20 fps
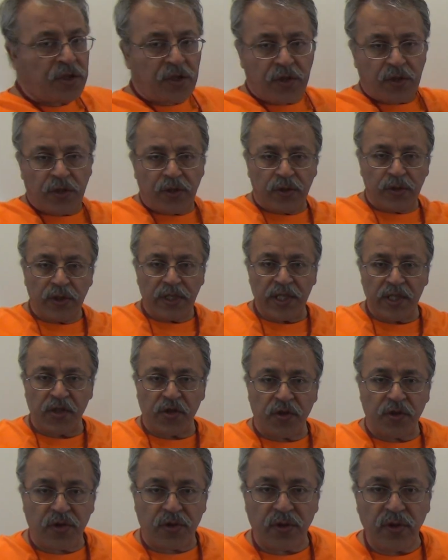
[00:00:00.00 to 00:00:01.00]
Q
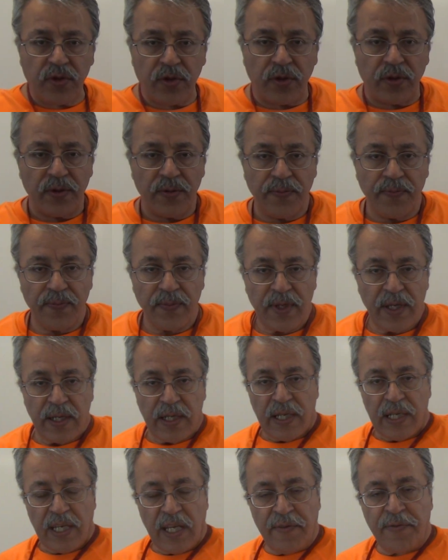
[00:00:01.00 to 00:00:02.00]
is true.
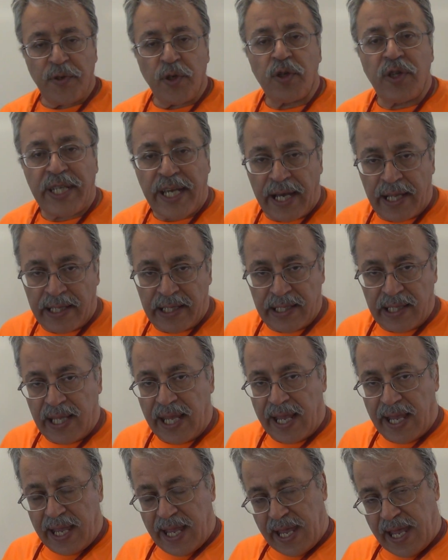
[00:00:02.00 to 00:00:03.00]
If you
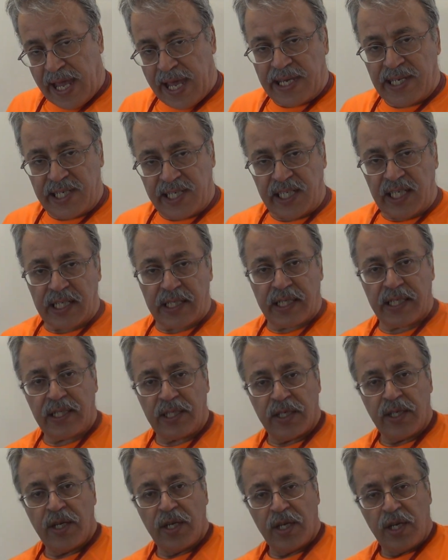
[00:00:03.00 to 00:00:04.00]
tell a kid
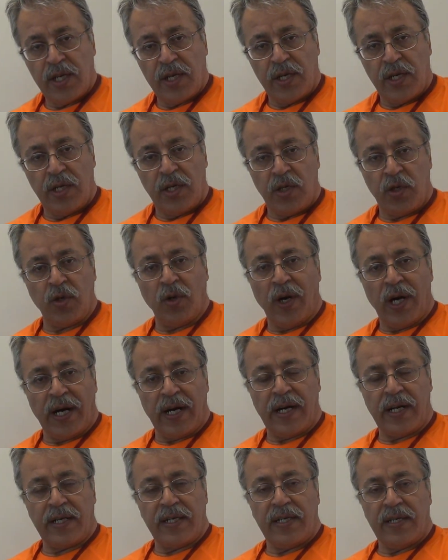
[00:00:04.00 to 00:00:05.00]
you
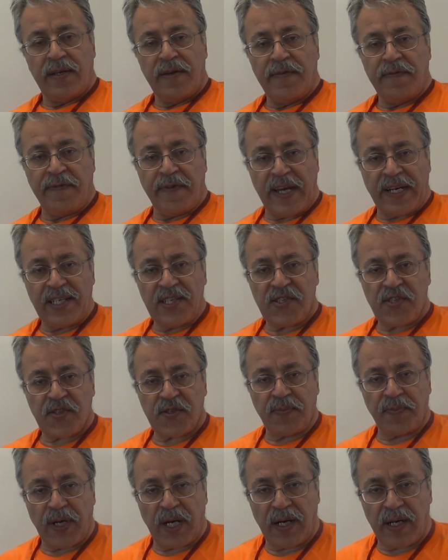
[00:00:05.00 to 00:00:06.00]
are very
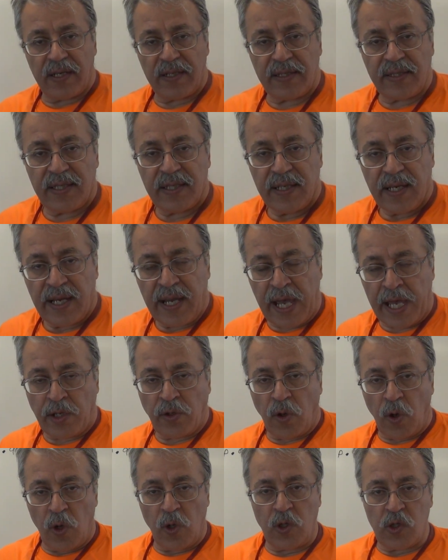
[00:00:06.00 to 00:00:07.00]
smart
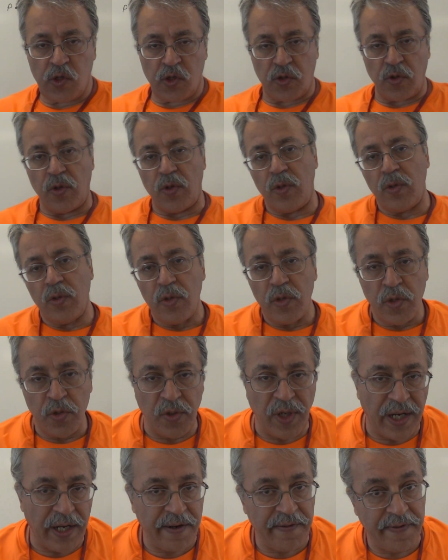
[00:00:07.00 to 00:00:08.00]
and also
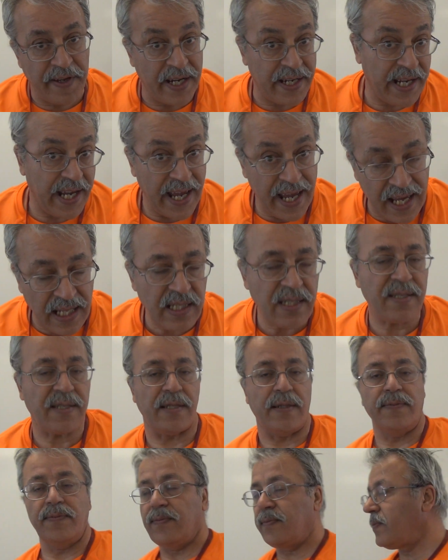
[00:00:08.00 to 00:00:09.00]
you are very
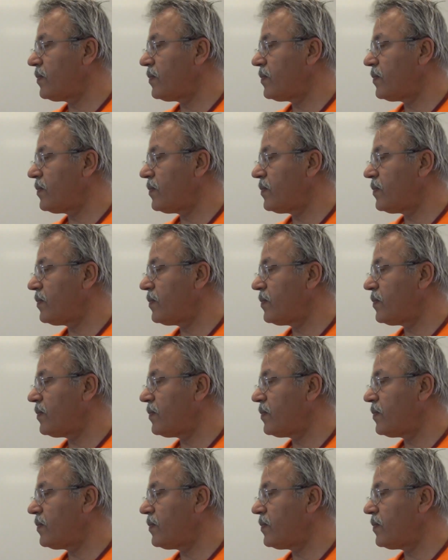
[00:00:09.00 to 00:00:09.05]
handsome,